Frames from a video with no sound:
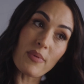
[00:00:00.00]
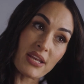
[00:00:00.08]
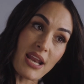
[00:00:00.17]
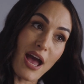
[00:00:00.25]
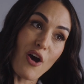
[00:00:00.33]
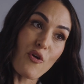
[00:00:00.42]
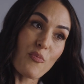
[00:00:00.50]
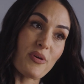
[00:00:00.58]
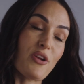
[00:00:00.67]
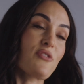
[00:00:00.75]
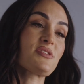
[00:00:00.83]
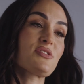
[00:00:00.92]
me now, but
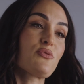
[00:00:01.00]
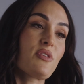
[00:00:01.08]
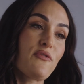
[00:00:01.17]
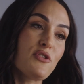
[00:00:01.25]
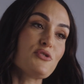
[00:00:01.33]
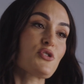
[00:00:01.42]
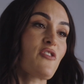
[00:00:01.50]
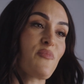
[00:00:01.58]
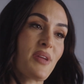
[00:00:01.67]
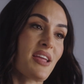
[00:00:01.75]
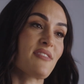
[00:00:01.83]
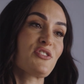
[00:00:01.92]
also the future of
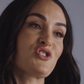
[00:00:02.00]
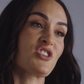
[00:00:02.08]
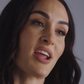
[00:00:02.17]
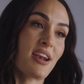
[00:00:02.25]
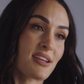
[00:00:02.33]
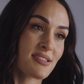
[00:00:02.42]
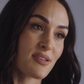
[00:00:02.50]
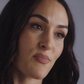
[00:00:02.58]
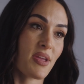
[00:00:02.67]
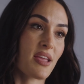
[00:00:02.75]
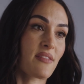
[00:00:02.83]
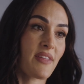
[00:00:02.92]
me and the genetics of
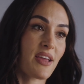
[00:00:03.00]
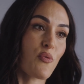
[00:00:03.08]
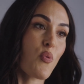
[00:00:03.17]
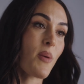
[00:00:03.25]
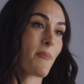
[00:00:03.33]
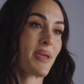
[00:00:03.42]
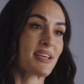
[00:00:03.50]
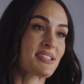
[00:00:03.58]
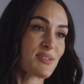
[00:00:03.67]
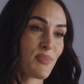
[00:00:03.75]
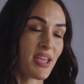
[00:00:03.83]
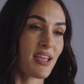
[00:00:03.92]
me and like what
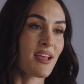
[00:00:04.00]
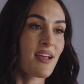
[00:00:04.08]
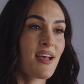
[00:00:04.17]
makes me,